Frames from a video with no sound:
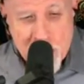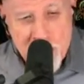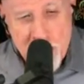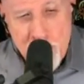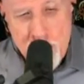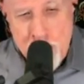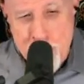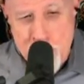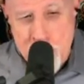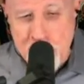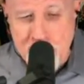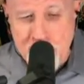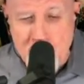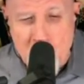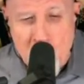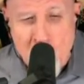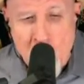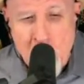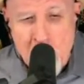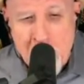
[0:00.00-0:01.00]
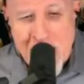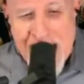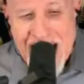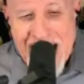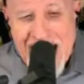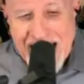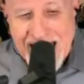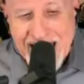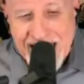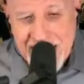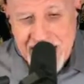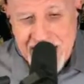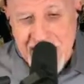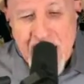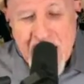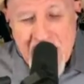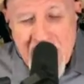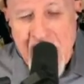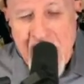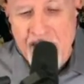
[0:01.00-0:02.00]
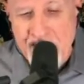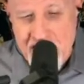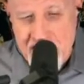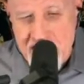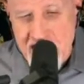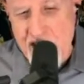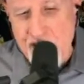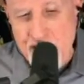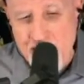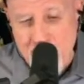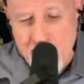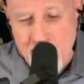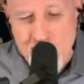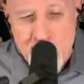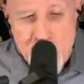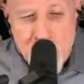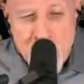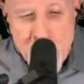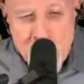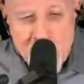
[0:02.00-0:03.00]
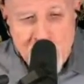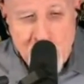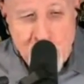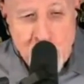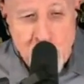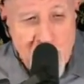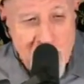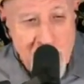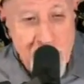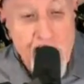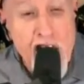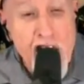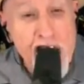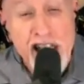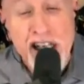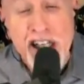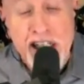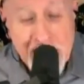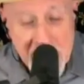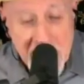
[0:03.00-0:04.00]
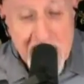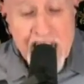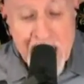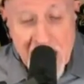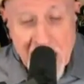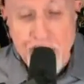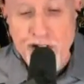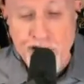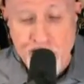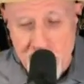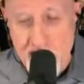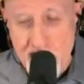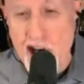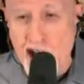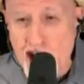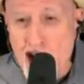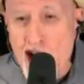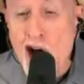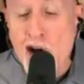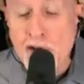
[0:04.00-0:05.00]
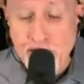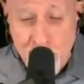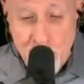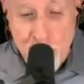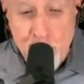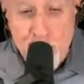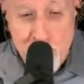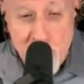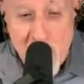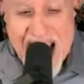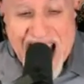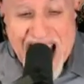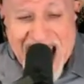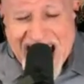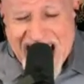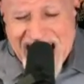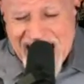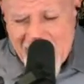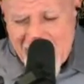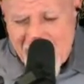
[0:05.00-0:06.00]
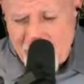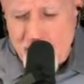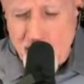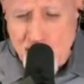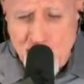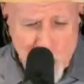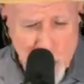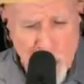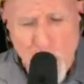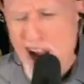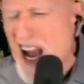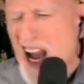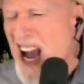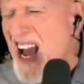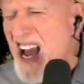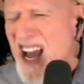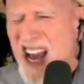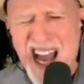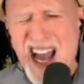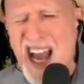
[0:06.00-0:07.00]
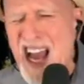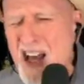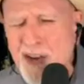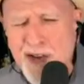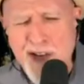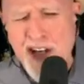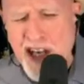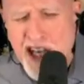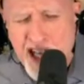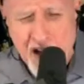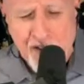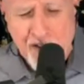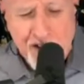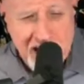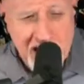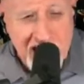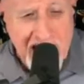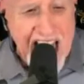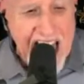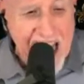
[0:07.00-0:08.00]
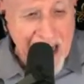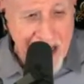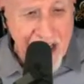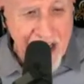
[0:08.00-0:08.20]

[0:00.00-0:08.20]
use your mind, and they never give you credit. It's enough to drive you crazy if you let